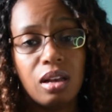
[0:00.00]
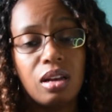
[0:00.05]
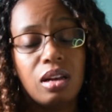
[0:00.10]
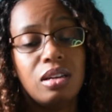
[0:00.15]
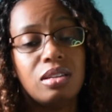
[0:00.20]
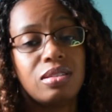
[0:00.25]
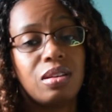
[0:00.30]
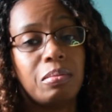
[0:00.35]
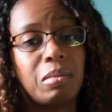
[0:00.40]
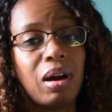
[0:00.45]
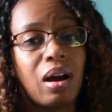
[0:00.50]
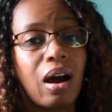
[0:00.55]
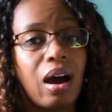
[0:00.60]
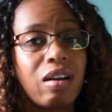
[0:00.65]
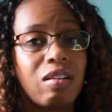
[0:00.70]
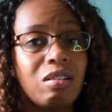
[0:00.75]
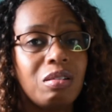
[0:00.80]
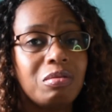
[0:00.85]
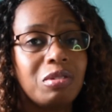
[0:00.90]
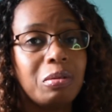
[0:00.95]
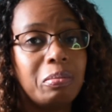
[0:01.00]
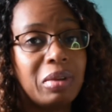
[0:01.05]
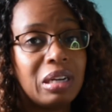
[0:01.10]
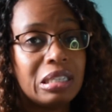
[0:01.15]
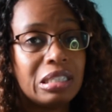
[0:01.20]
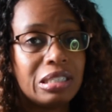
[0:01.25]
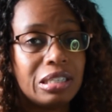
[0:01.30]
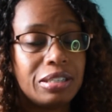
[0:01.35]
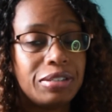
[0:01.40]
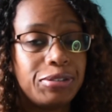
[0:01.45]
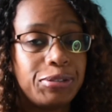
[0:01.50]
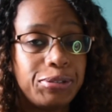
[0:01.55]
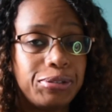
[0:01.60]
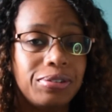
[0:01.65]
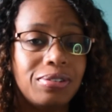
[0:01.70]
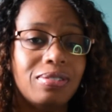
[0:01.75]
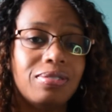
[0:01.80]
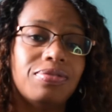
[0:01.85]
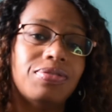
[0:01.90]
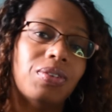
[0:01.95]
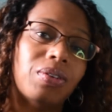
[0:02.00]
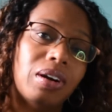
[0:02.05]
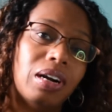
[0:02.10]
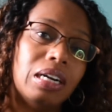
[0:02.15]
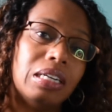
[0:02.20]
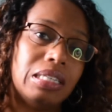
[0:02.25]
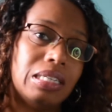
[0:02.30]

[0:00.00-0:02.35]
so my honorable mention tool for